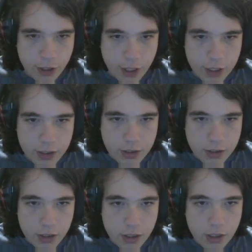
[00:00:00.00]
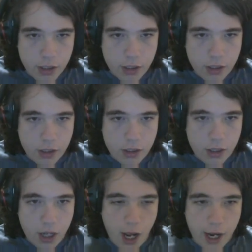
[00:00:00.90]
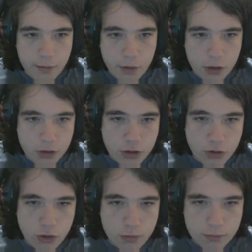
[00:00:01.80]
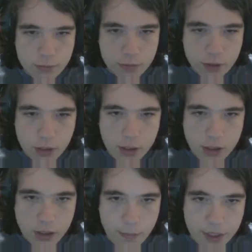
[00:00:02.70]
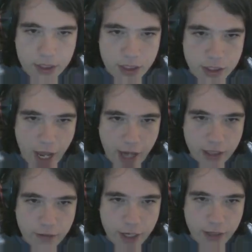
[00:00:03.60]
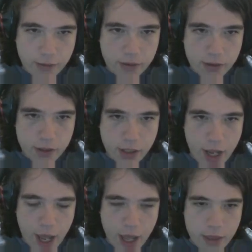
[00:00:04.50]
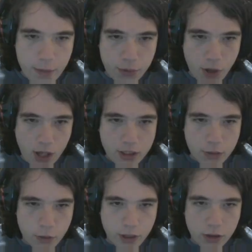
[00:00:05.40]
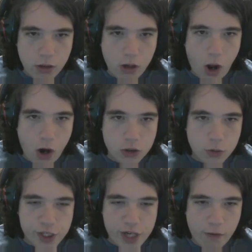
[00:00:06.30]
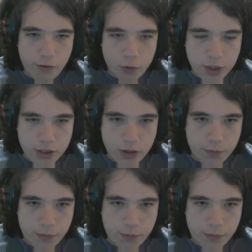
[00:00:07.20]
you guys. Item goes through, the pistons activate, and the blocks that were here are switched out for the ones that are